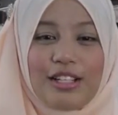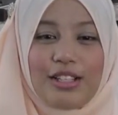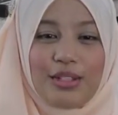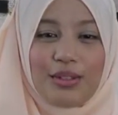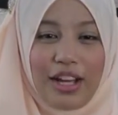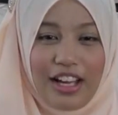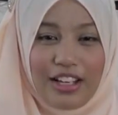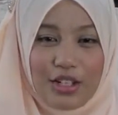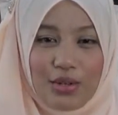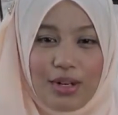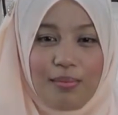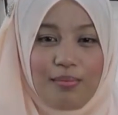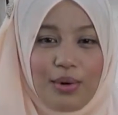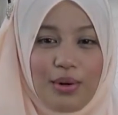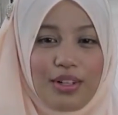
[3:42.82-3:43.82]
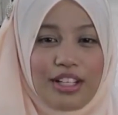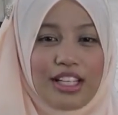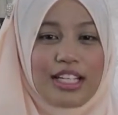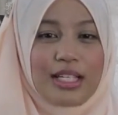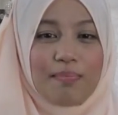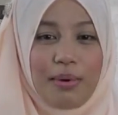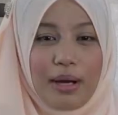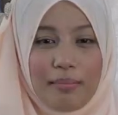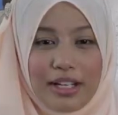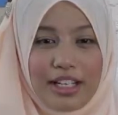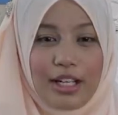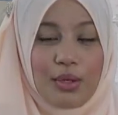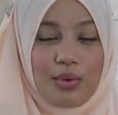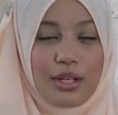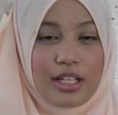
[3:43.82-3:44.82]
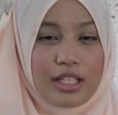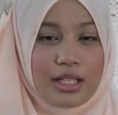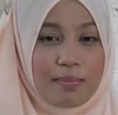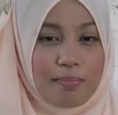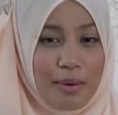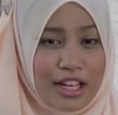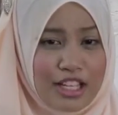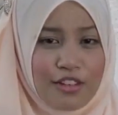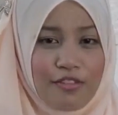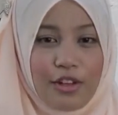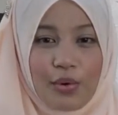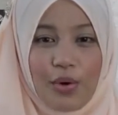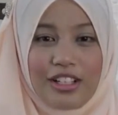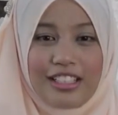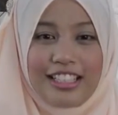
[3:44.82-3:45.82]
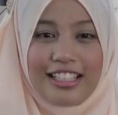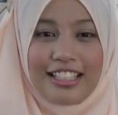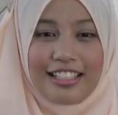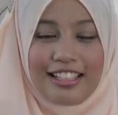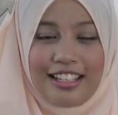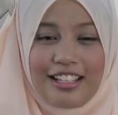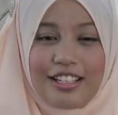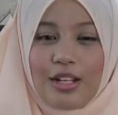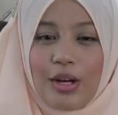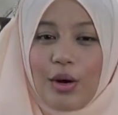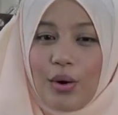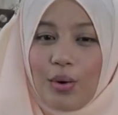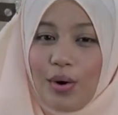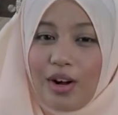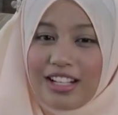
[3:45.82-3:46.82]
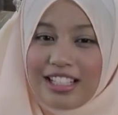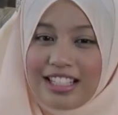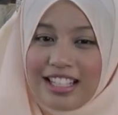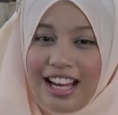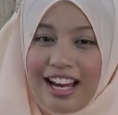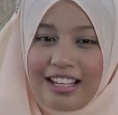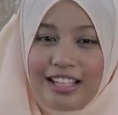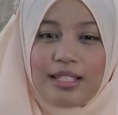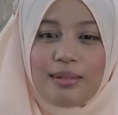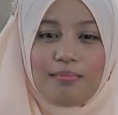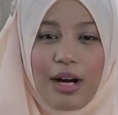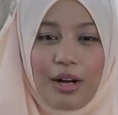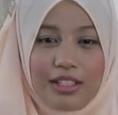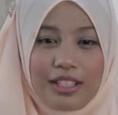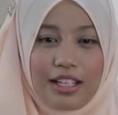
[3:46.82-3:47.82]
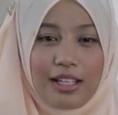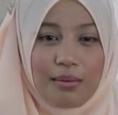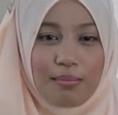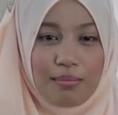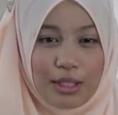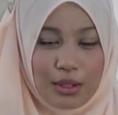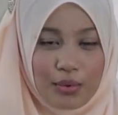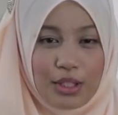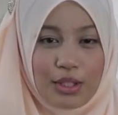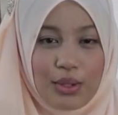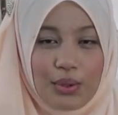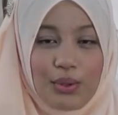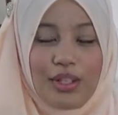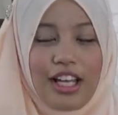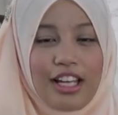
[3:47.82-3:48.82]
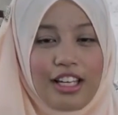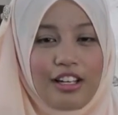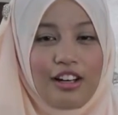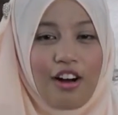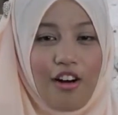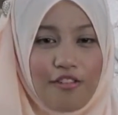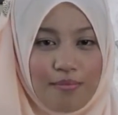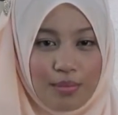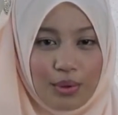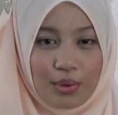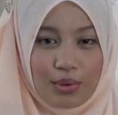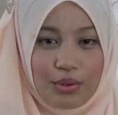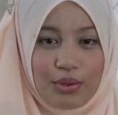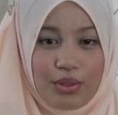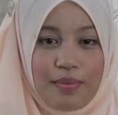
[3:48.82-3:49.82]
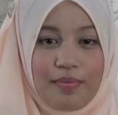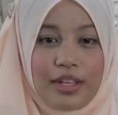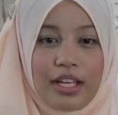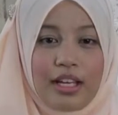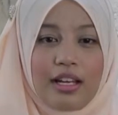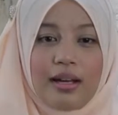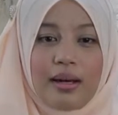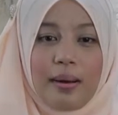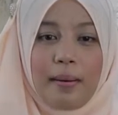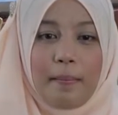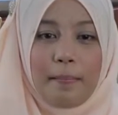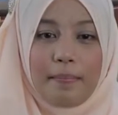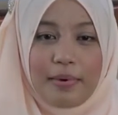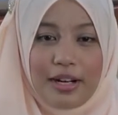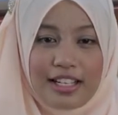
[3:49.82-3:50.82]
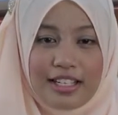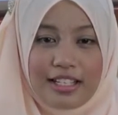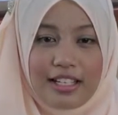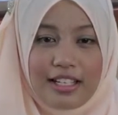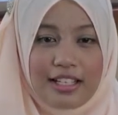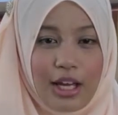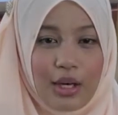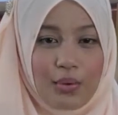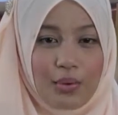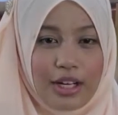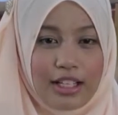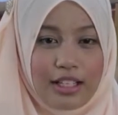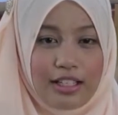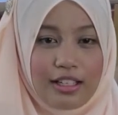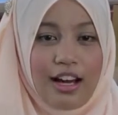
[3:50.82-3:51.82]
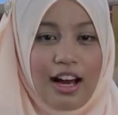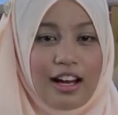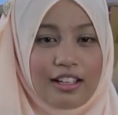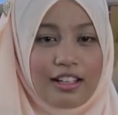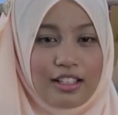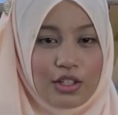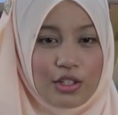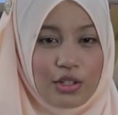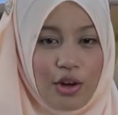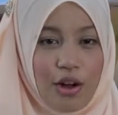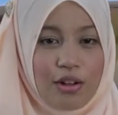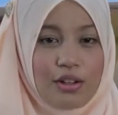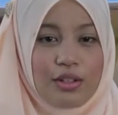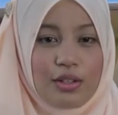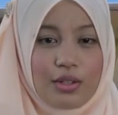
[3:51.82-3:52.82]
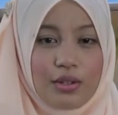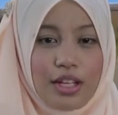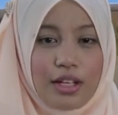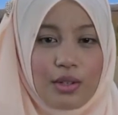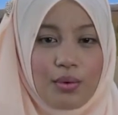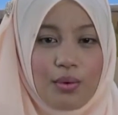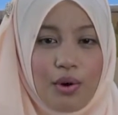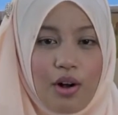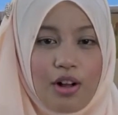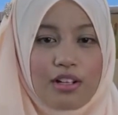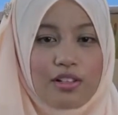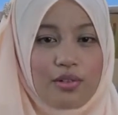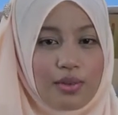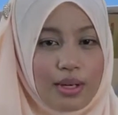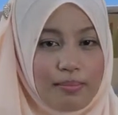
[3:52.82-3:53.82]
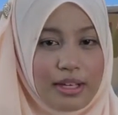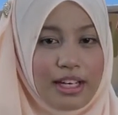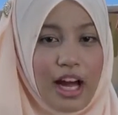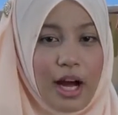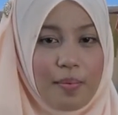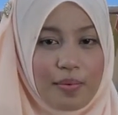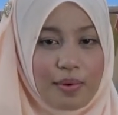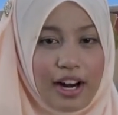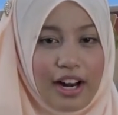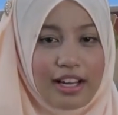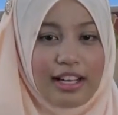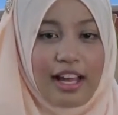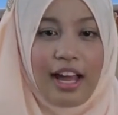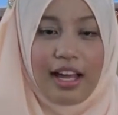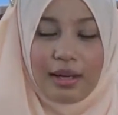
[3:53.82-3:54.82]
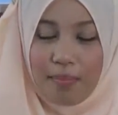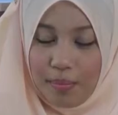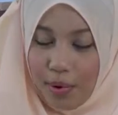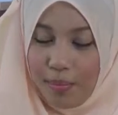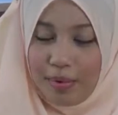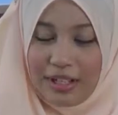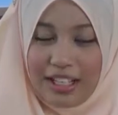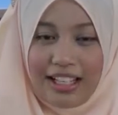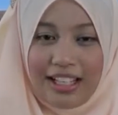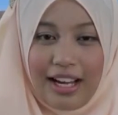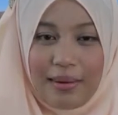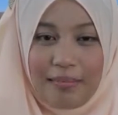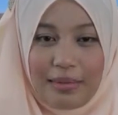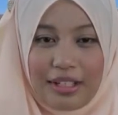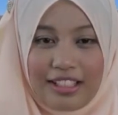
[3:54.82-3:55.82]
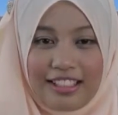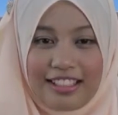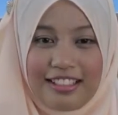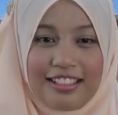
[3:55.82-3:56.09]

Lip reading: To ensure mold is permanent with a specific wall thickness, wall tie is mounted between 2 layers of molds. Braces and wailer are installed so that the walls remain upright and a proper alignment.